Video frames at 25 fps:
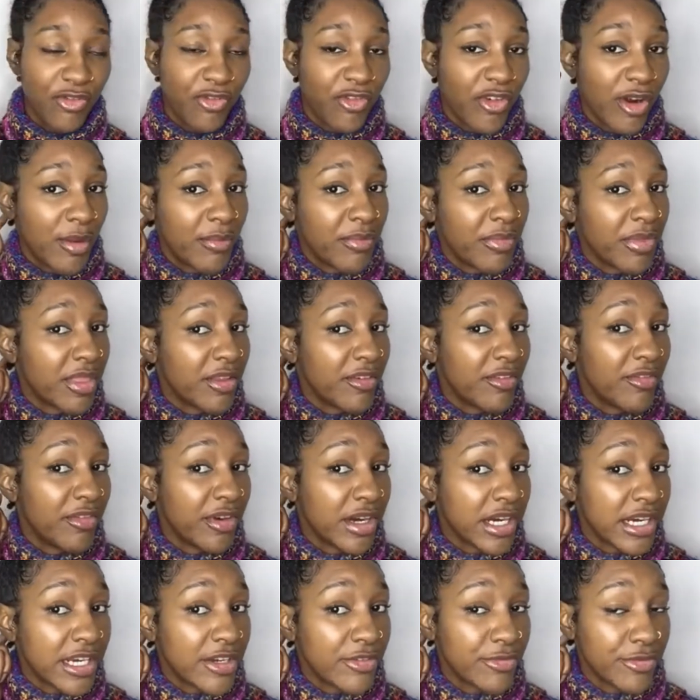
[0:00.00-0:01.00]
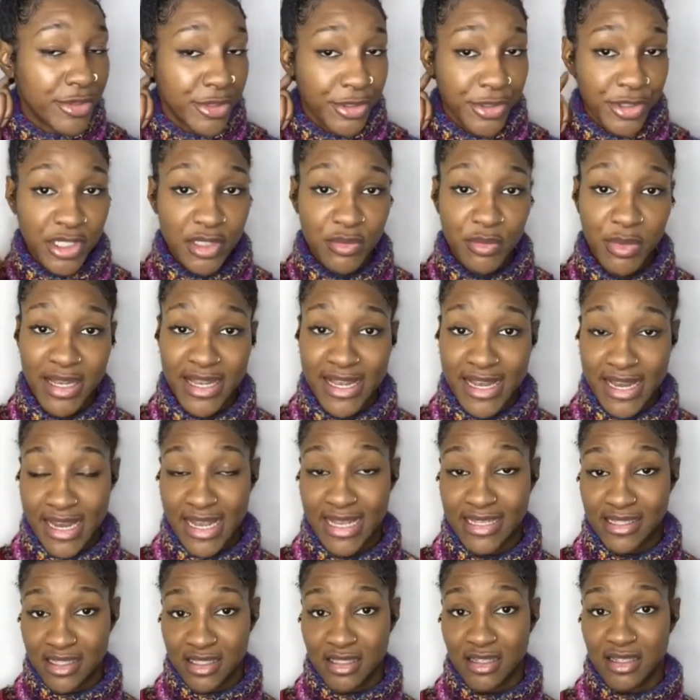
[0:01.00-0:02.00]
from the very roots, my hair
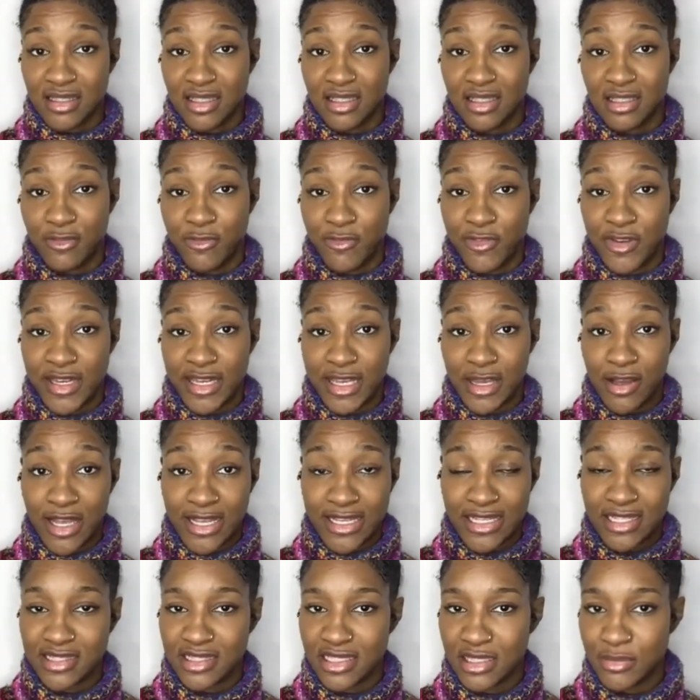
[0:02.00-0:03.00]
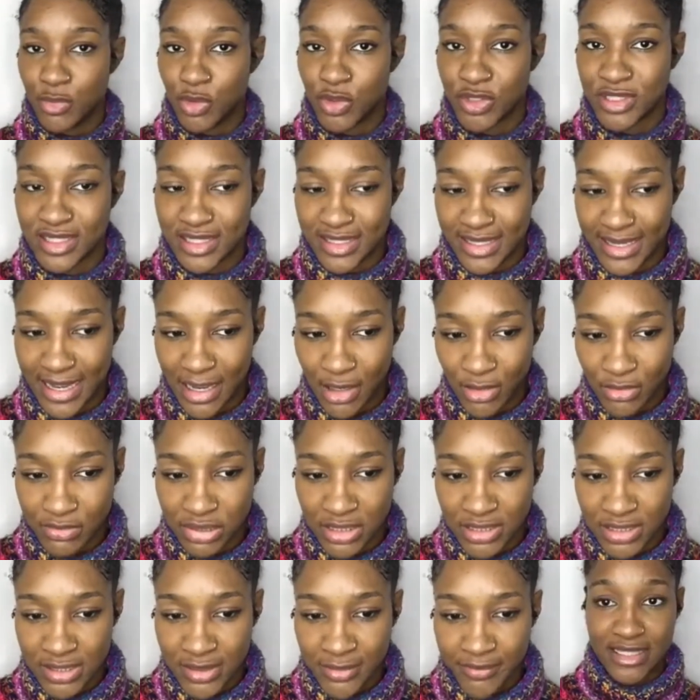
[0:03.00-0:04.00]
has started to thin out. I can see more
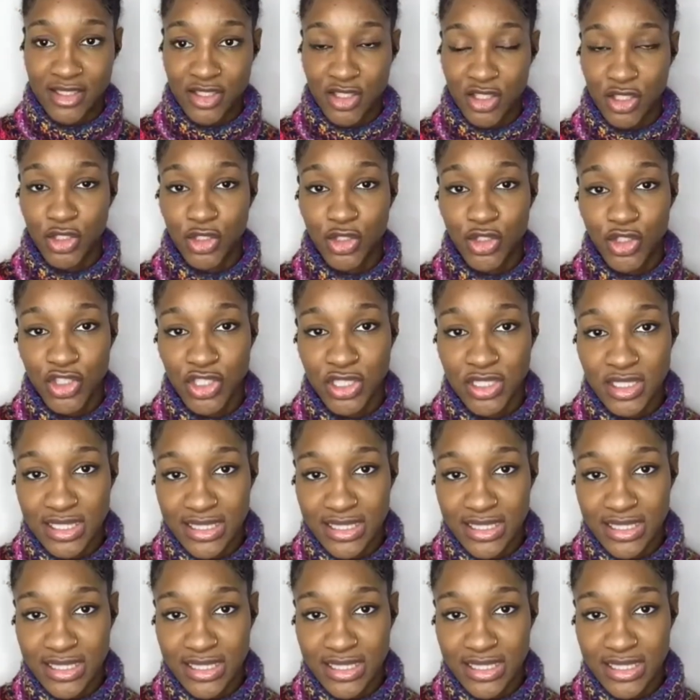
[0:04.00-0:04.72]
scalp. The solution